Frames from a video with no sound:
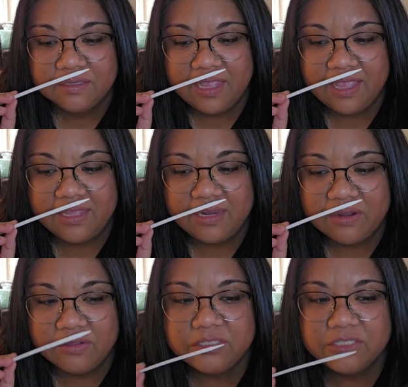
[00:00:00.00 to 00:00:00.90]
And
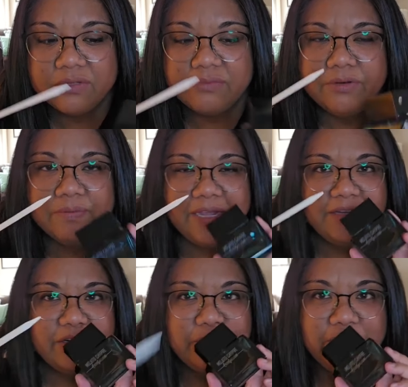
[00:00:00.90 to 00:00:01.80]
it also
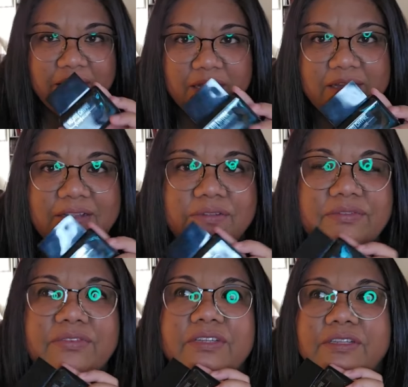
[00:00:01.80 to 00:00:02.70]
reminded me
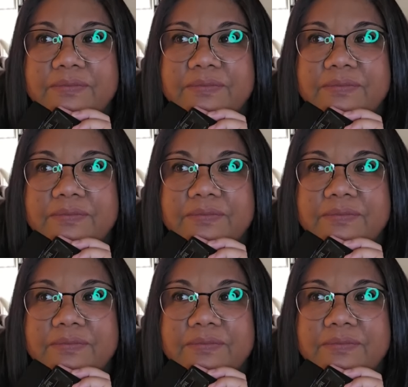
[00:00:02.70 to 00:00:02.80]
of